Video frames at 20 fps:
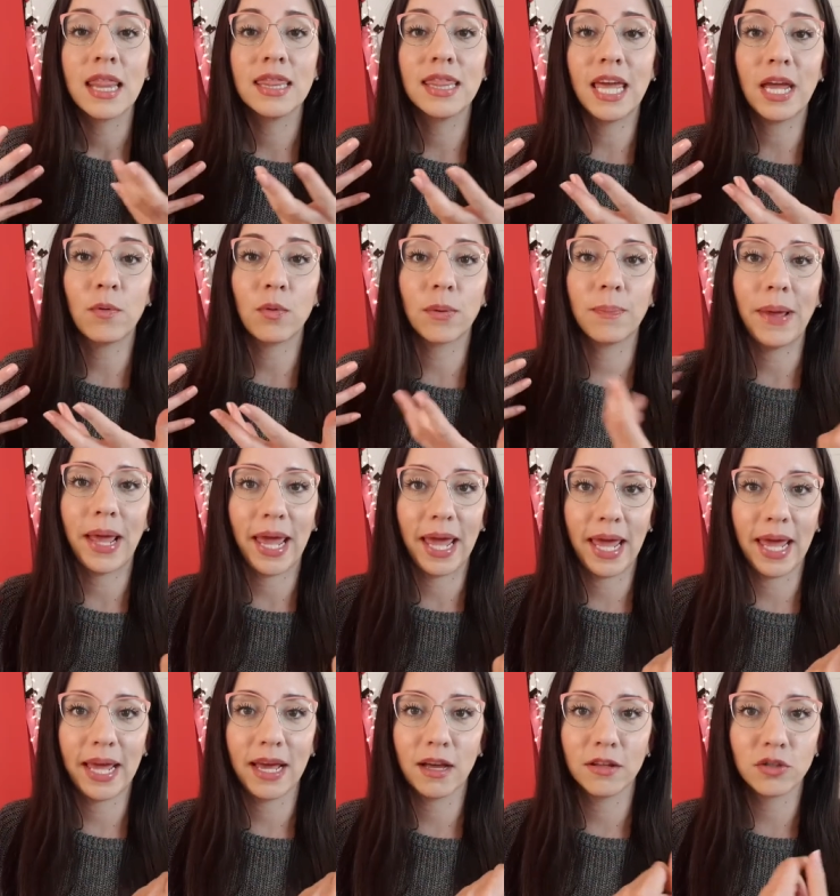they were
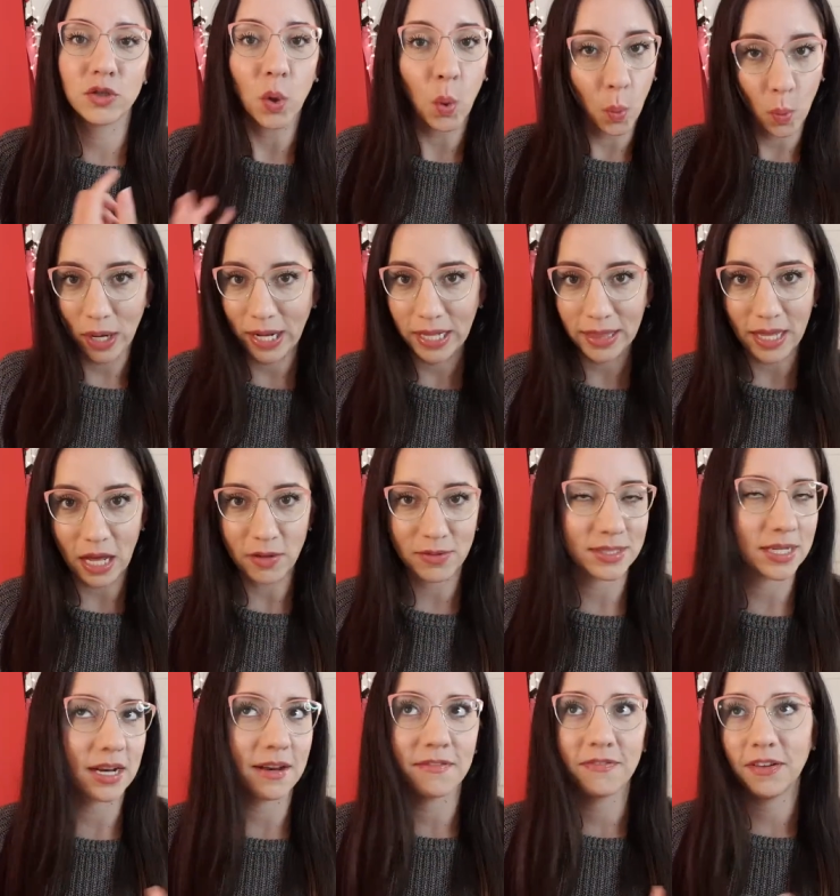paying
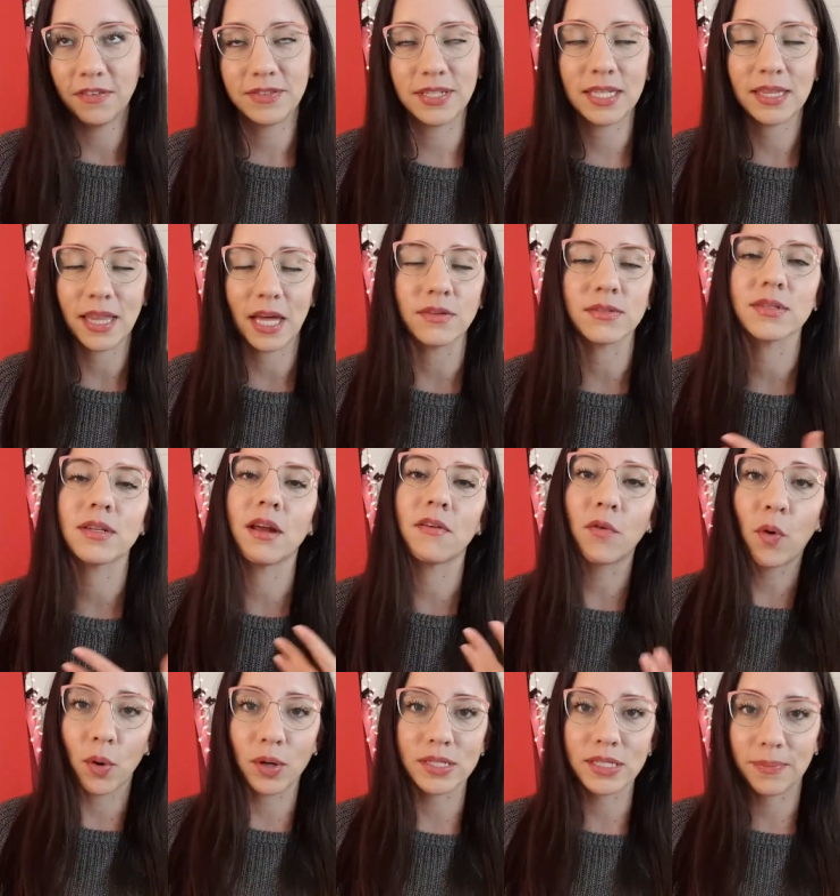20,000, 15,000,
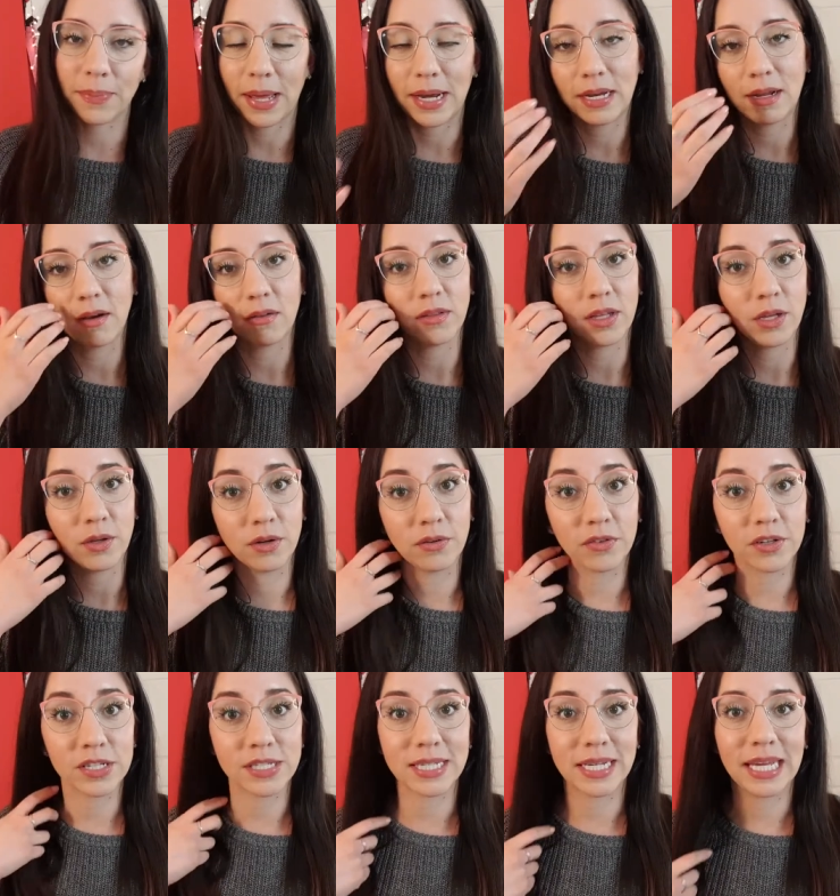of course, depending on the
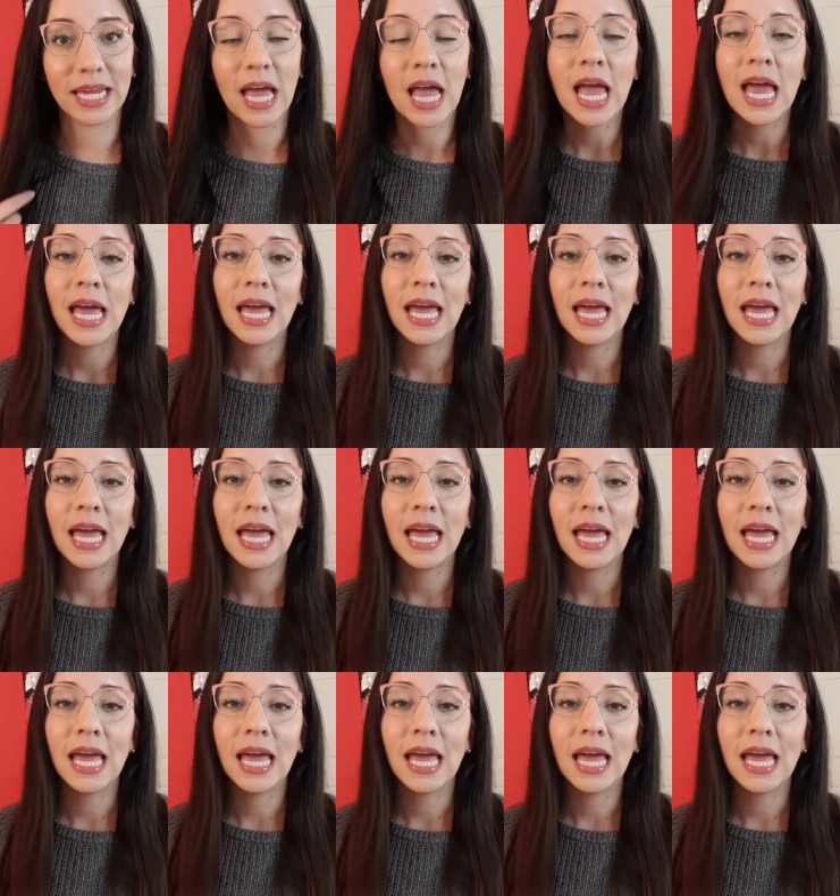university.